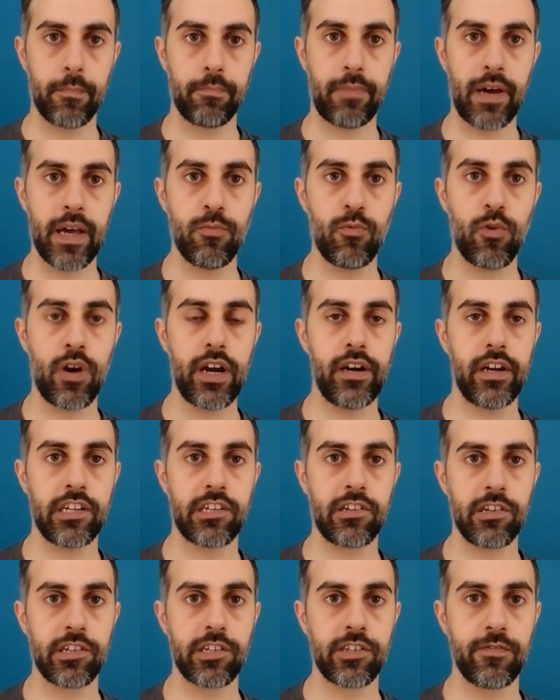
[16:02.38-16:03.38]
PipeWire
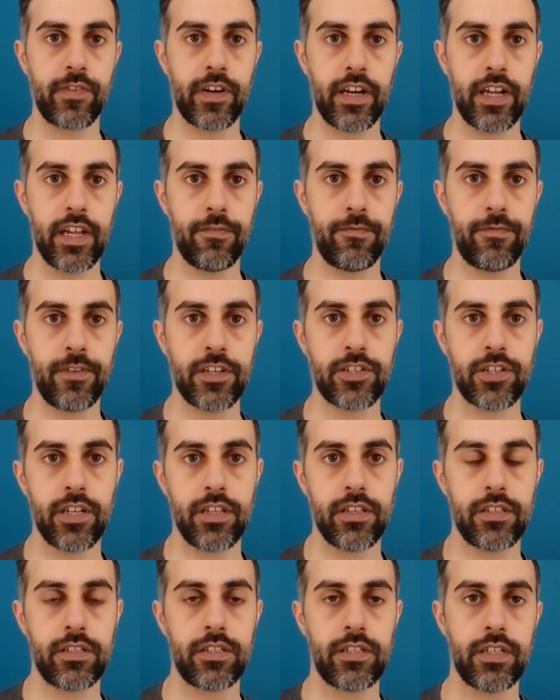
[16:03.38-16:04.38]
is also very
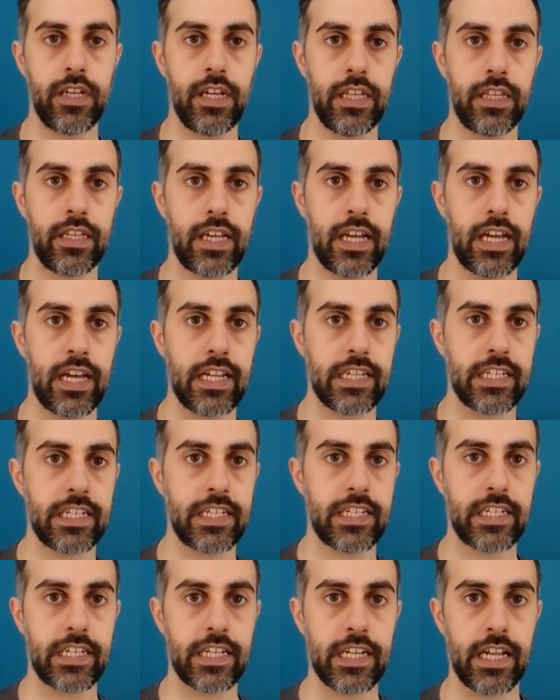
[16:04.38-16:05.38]
efficient. It
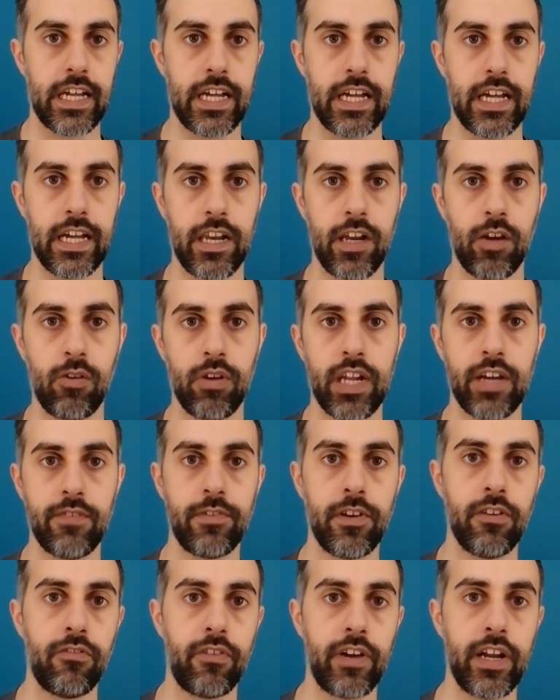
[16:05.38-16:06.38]
has
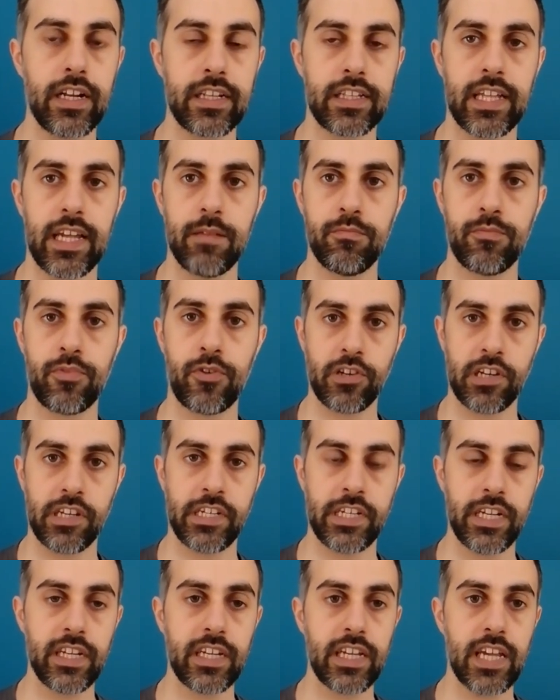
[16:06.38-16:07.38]
low-level real-time
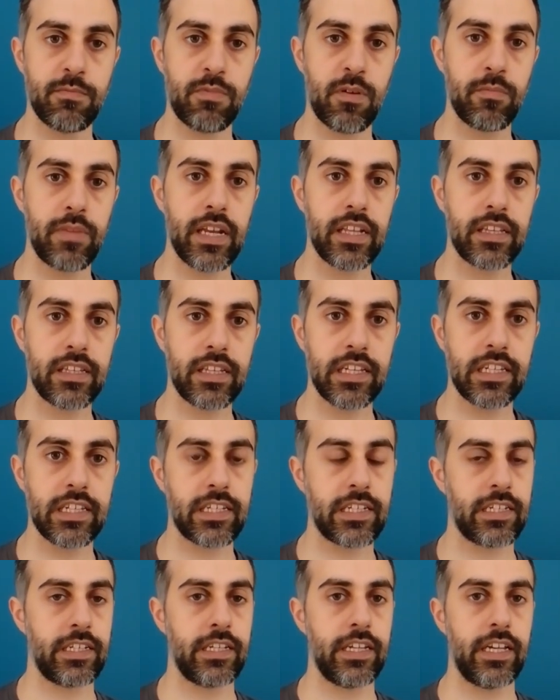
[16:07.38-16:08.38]
processing
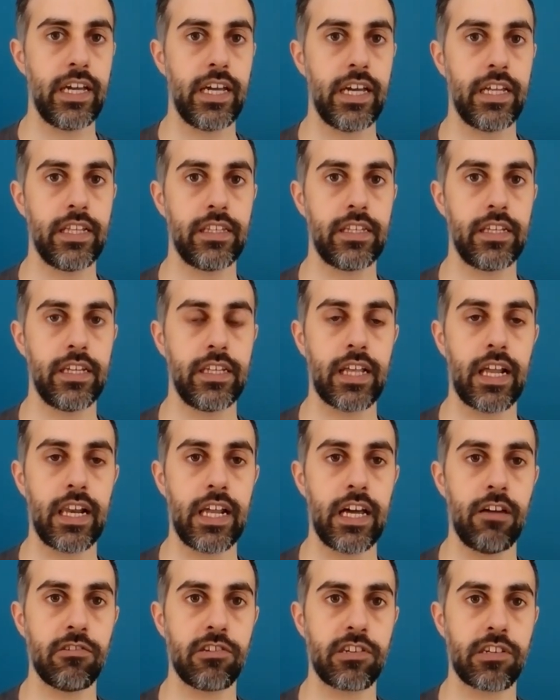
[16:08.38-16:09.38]
capabilities, and it
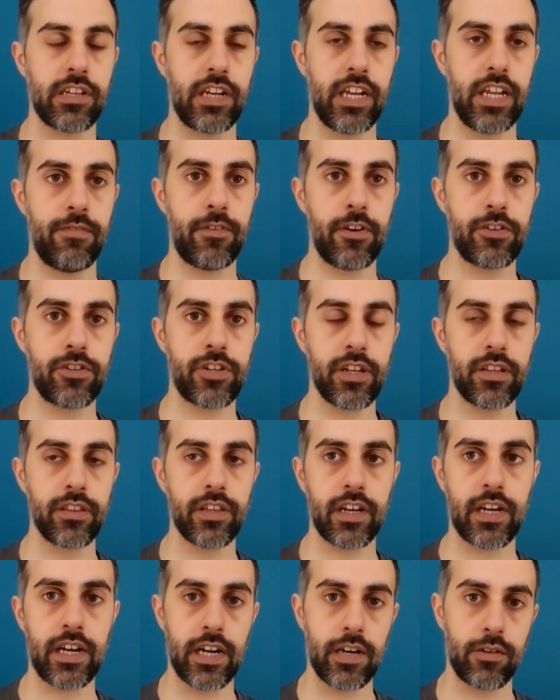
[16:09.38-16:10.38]
allows leveraging
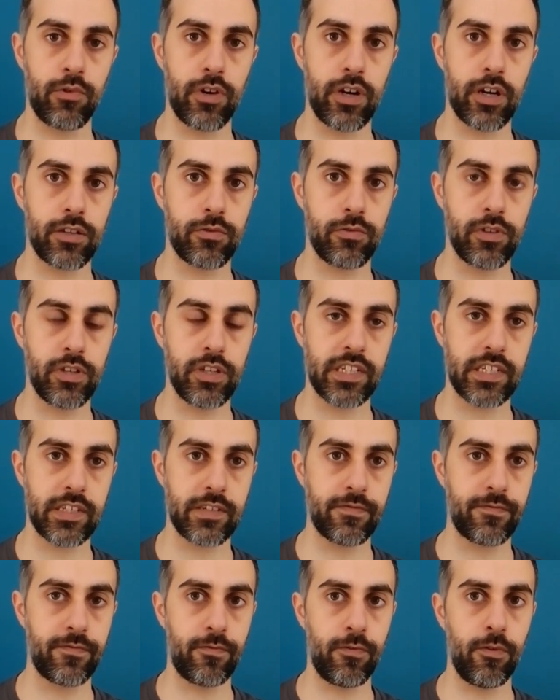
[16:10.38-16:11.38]
the hardware to its
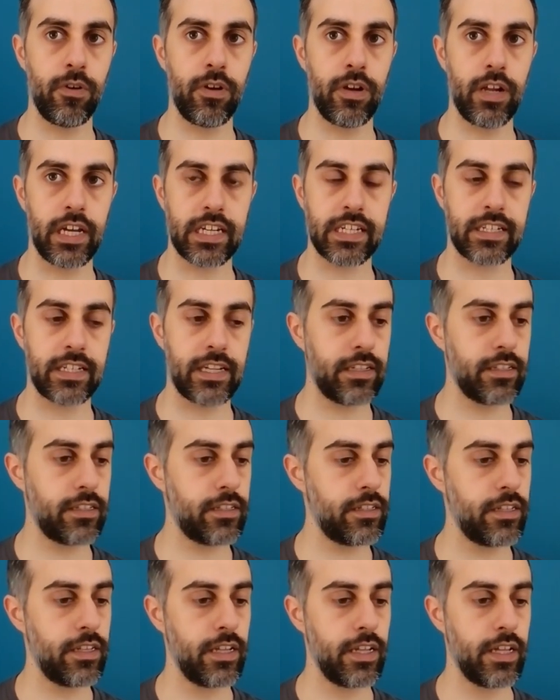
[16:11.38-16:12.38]
full
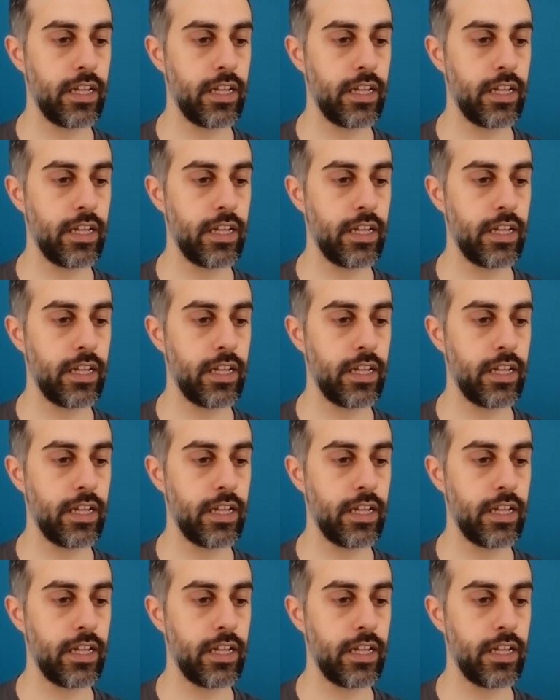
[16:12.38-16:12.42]
extent